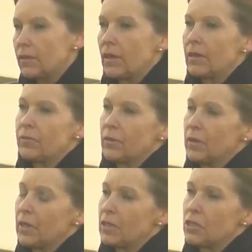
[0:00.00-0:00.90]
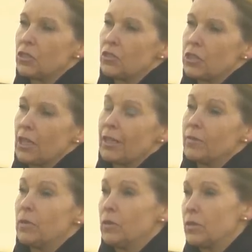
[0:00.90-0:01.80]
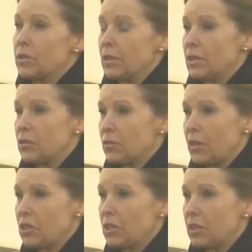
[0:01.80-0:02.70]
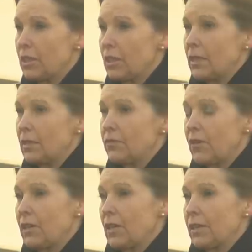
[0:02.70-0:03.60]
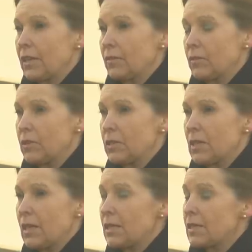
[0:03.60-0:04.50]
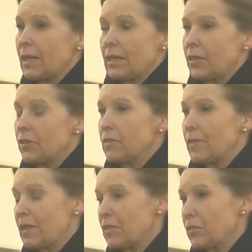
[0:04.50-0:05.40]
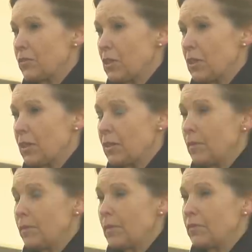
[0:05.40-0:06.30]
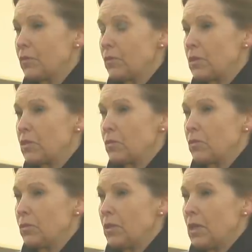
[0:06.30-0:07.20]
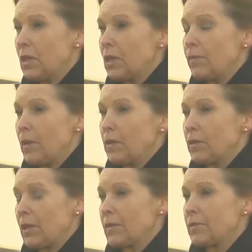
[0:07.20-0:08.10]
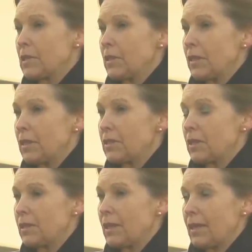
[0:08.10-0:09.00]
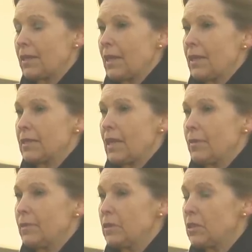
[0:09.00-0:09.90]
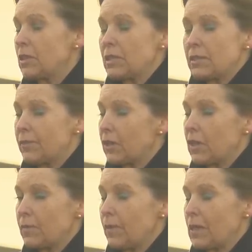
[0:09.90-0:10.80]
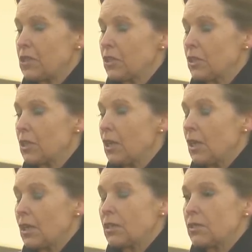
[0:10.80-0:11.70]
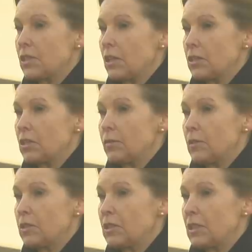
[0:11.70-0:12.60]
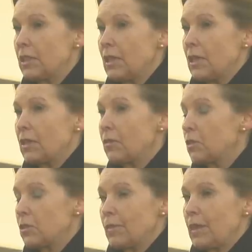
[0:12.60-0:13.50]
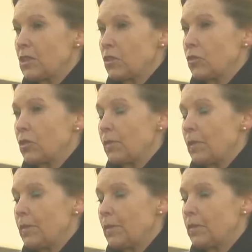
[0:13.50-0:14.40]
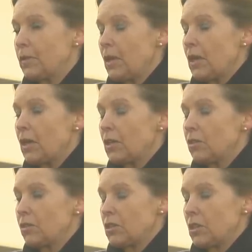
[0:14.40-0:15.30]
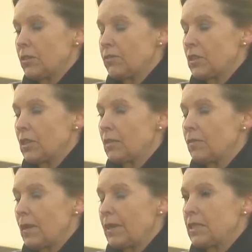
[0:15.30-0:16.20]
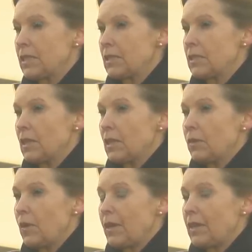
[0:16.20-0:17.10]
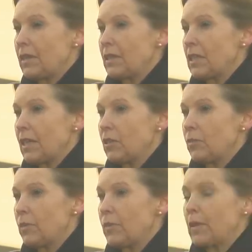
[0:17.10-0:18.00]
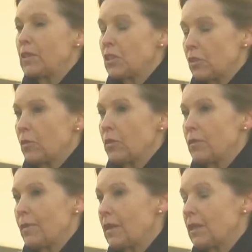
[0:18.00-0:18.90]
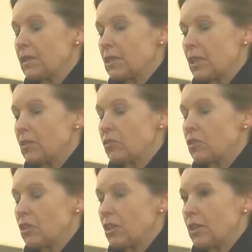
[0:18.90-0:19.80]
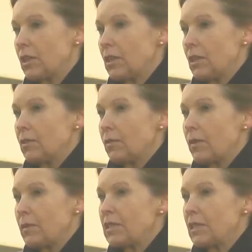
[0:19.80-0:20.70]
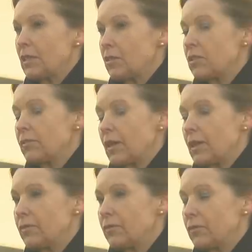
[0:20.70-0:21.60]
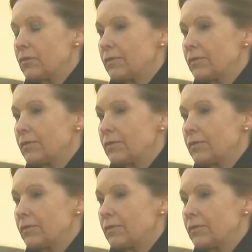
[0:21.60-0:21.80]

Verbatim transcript: Well, everyone is shocked and appalled at this tragedy. It felt like it was sadly only a matter of time before we saw a boat capsize, and that has happened. This is a very compassionate and concerned community. They want to make sure that people are looked after in places where they need help, but they don't want them making this dangerous journey where we're seeing loss of life.